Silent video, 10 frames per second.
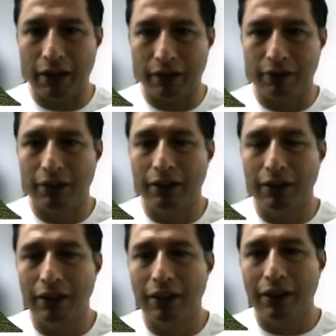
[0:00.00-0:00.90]
The
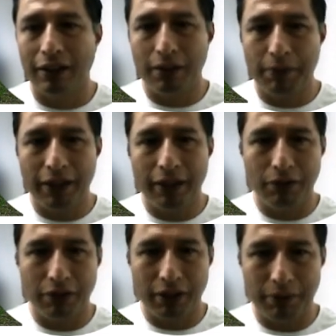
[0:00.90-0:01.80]
panel with the maximum
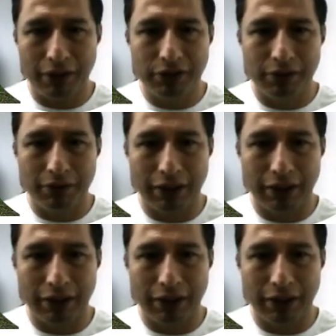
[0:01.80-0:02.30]
angle while